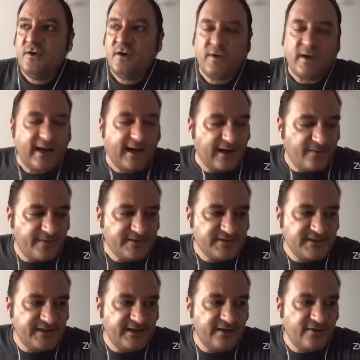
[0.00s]

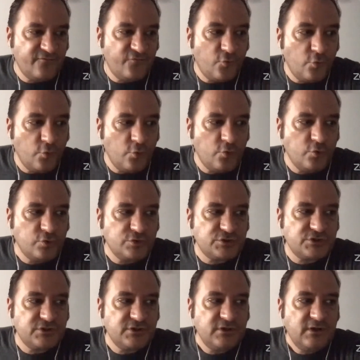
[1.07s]
harvesting
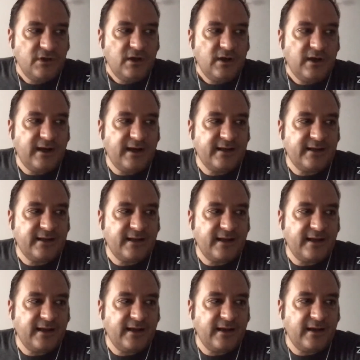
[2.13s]
fruits
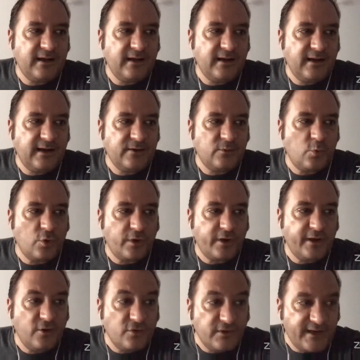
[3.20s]
and
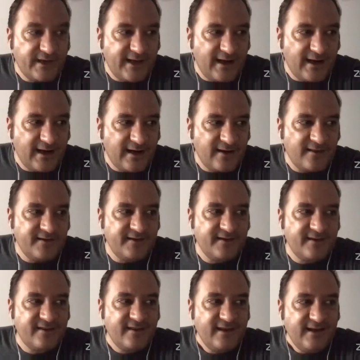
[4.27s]
working on the
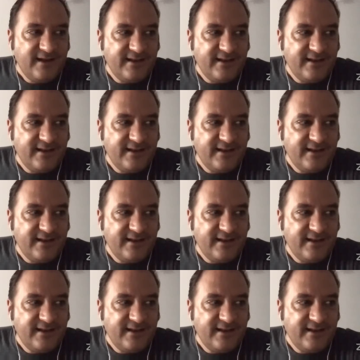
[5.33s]
gardens.